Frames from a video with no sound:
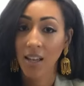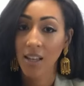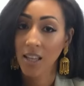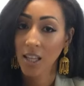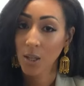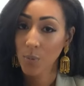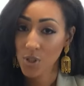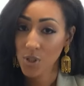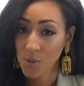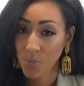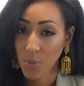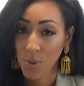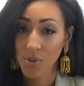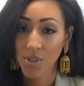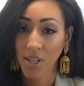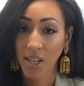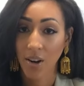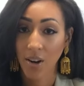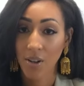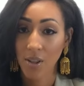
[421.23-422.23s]
he was supposed
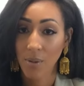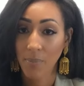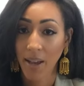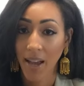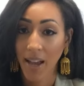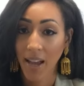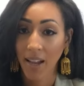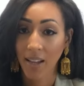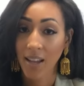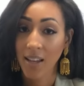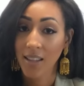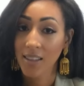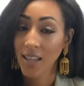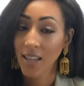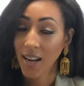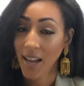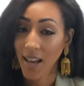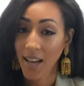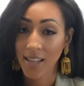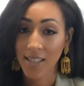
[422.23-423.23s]
to carry the bag
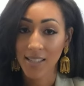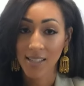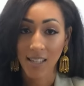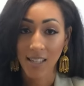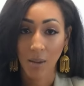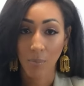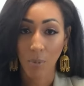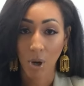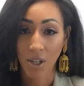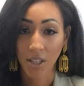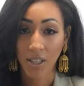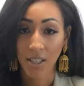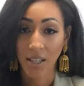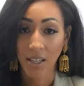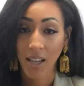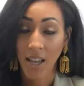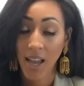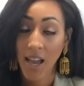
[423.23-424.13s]
that had his name on it.